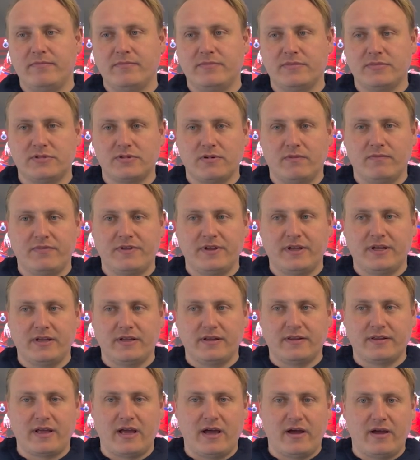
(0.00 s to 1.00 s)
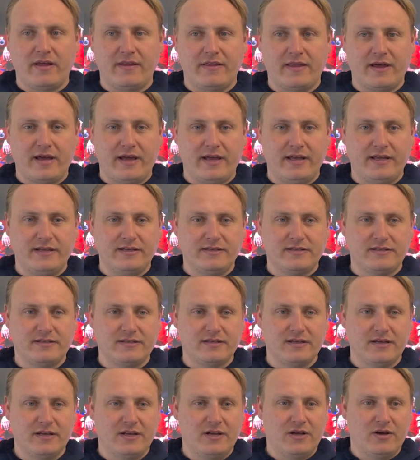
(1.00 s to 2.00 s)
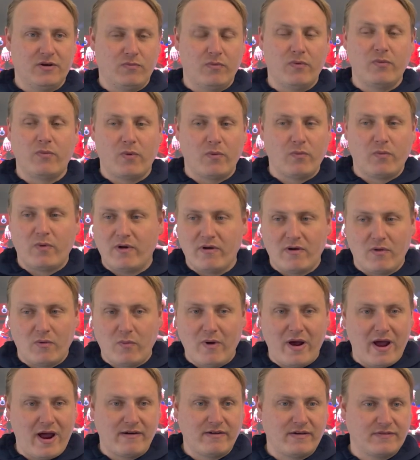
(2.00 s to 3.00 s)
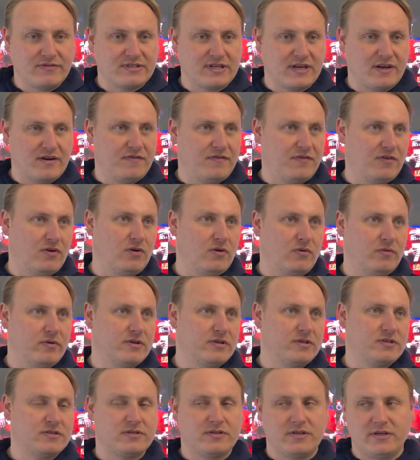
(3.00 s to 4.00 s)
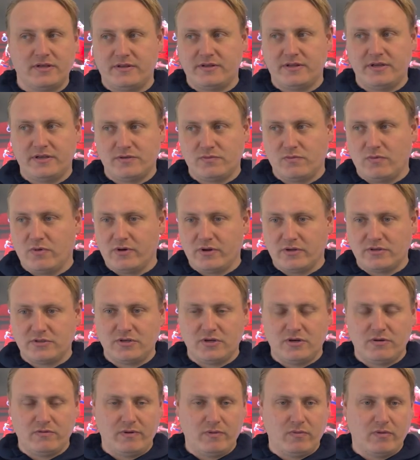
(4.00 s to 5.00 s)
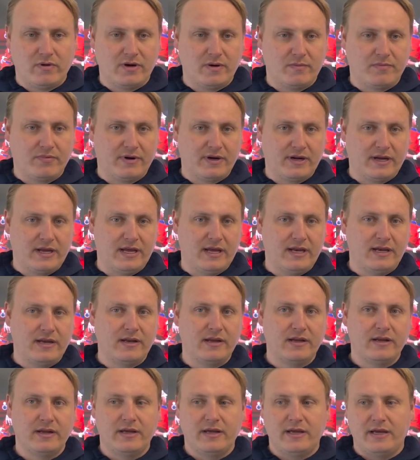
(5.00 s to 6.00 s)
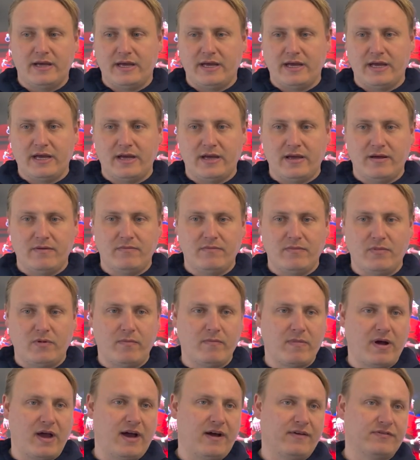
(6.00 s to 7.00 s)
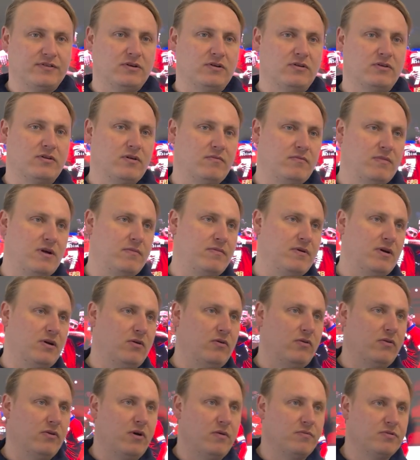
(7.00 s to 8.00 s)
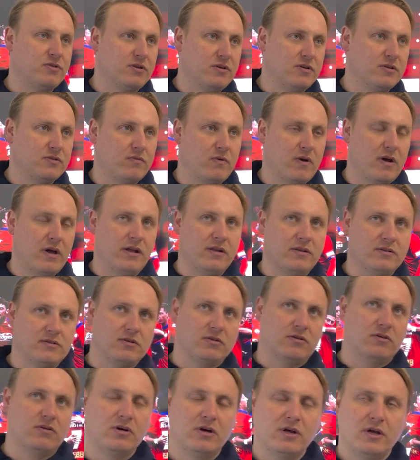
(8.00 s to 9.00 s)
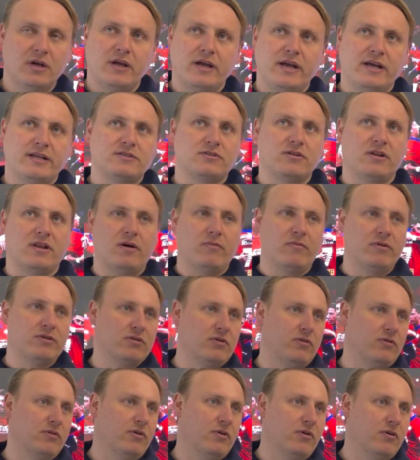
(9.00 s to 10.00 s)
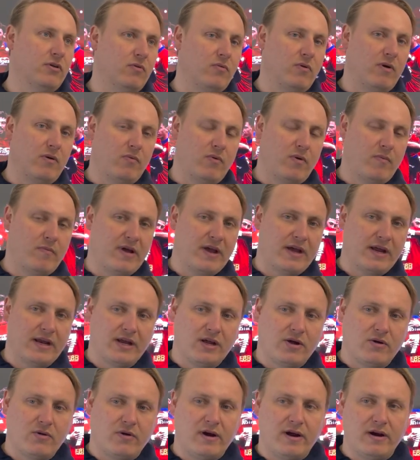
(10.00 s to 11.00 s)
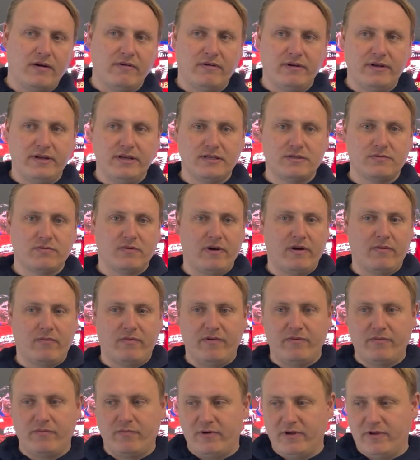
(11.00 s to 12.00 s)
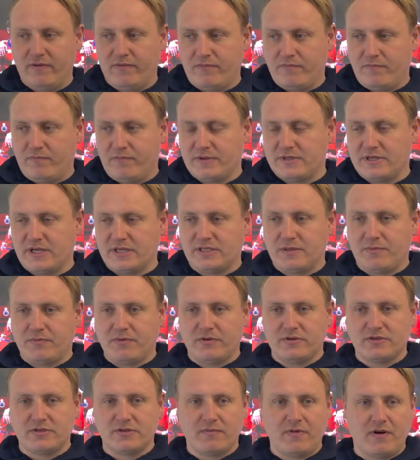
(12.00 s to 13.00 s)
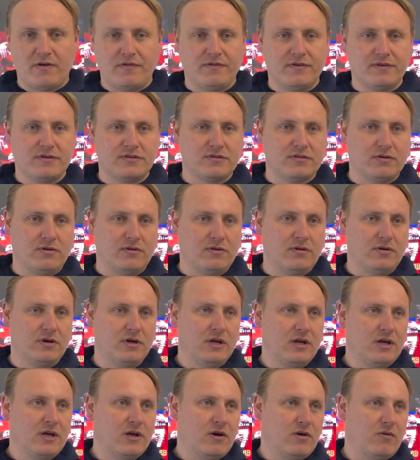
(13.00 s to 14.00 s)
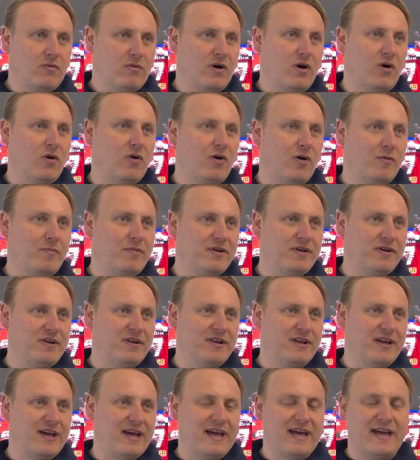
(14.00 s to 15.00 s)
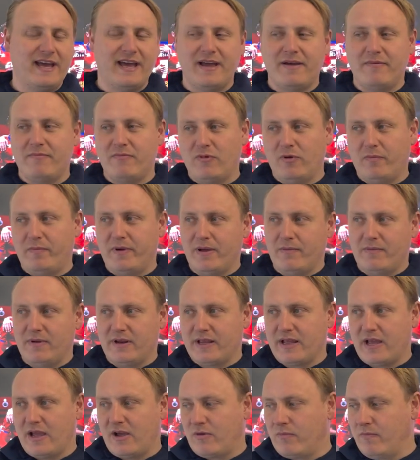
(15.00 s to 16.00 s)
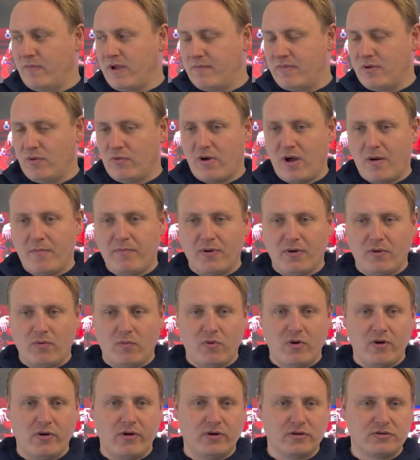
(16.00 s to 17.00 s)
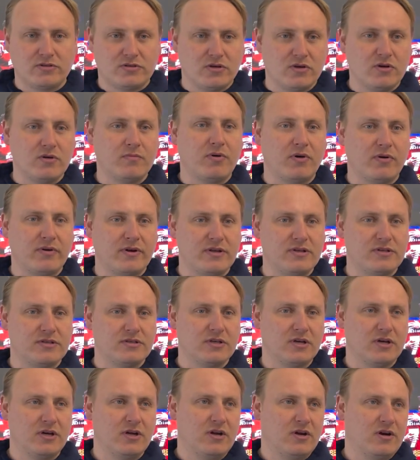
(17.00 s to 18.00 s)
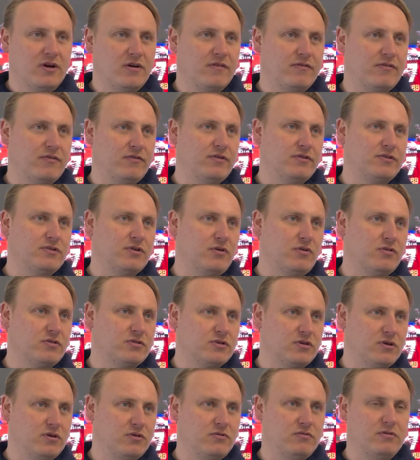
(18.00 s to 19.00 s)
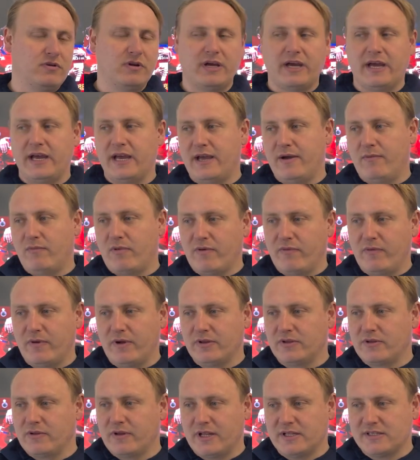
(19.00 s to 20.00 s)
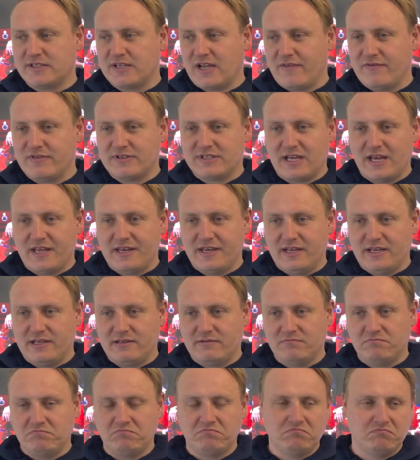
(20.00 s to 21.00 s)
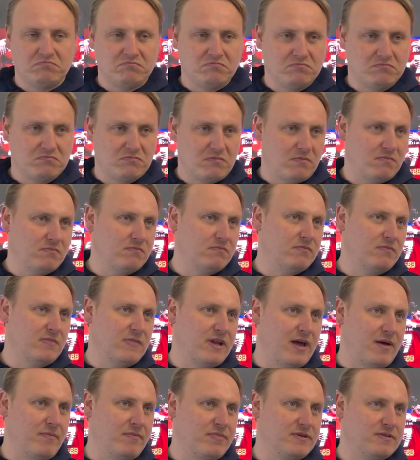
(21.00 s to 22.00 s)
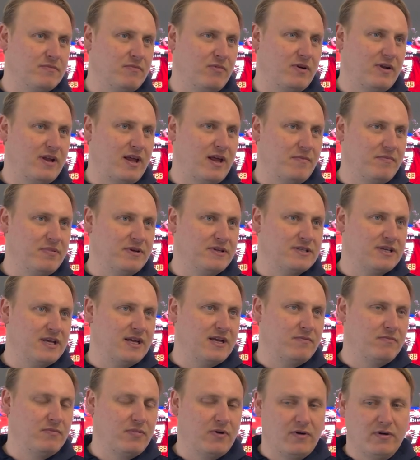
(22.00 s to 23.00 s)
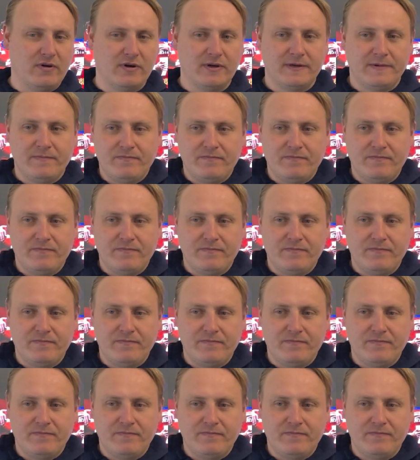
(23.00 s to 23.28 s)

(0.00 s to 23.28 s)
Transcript: something that is we're aware of. Centre forwards, there's one or two we want to bring in. We might have to look at maybe a loan option as well, so it's not that we don't know. We're making inquiries, we've potentially put in some offers, so we're hoping we'll be able to get maybe one or two bodies through the door soon. Whether we can do that in time for Saturday, we'll let it be seen, but